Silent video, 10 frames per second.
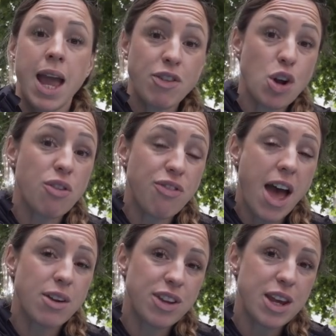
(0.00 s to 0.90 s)
If you're not a
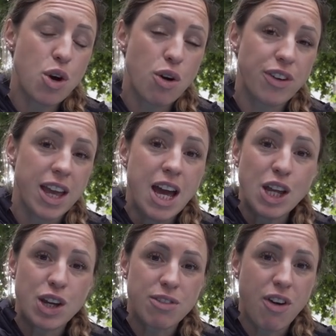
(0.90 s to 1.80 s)
fan of tea or coffee,
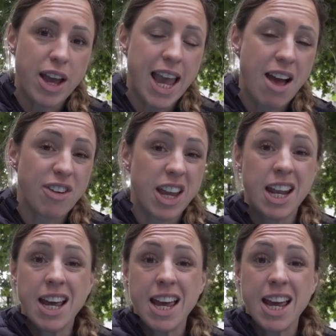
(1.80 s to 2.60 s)
you can find caffeine